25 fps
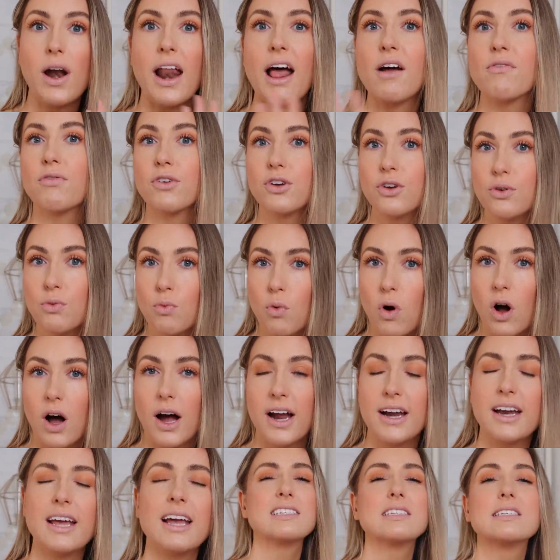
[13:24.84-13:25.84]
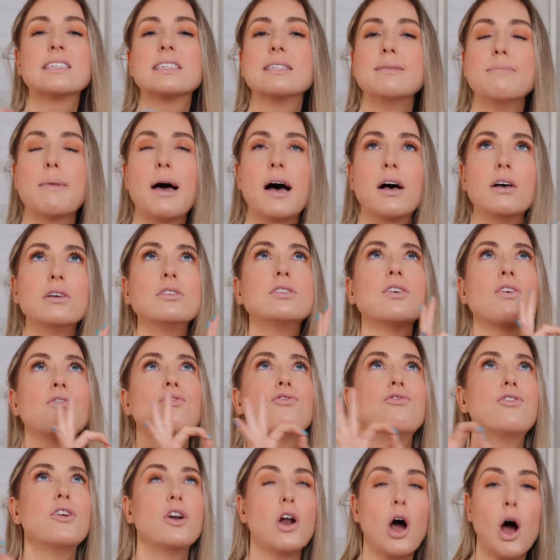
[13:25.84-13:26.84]
whatever you want smells
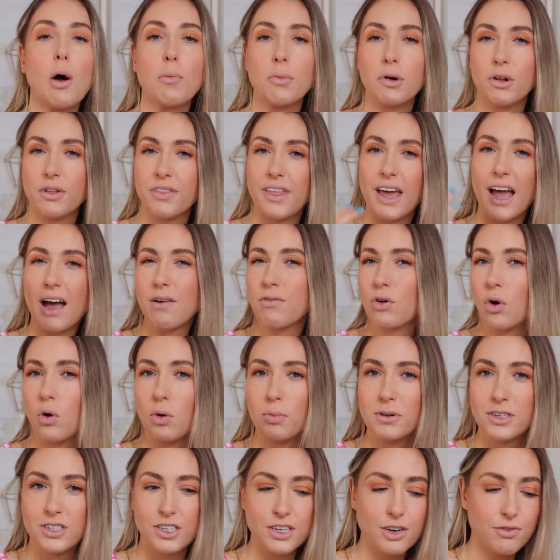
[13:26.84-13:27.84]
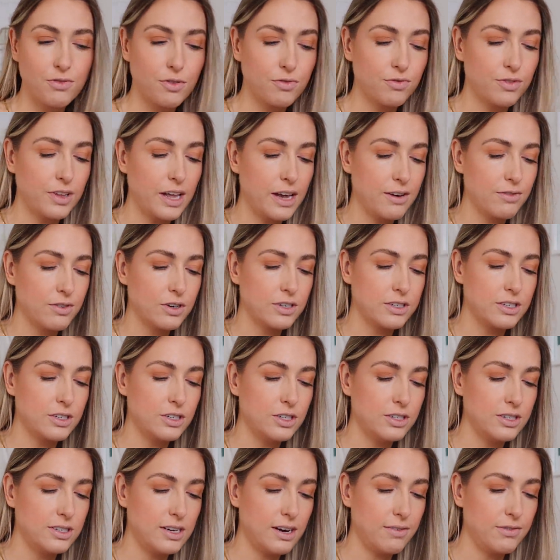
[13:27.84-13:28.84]
phenomenal. They have a whole bunch of different flavors
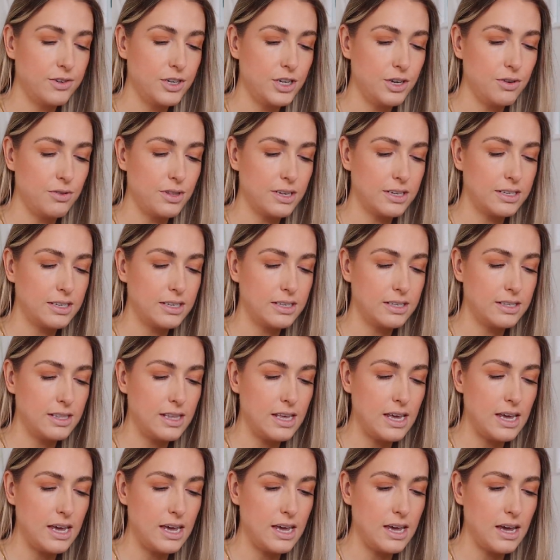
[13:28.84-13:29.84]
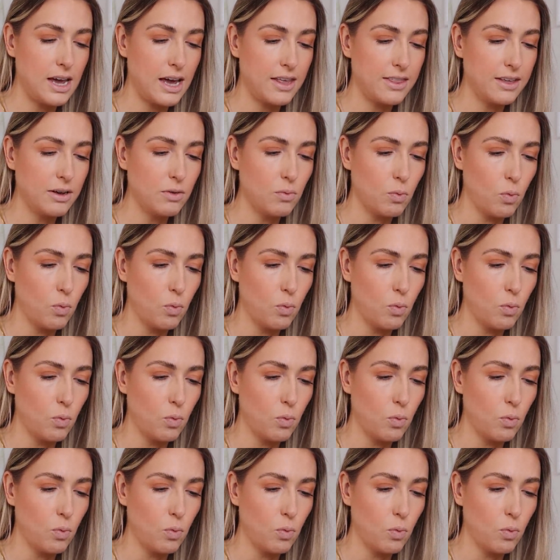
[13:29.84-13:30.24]
and stuff too. This is the like,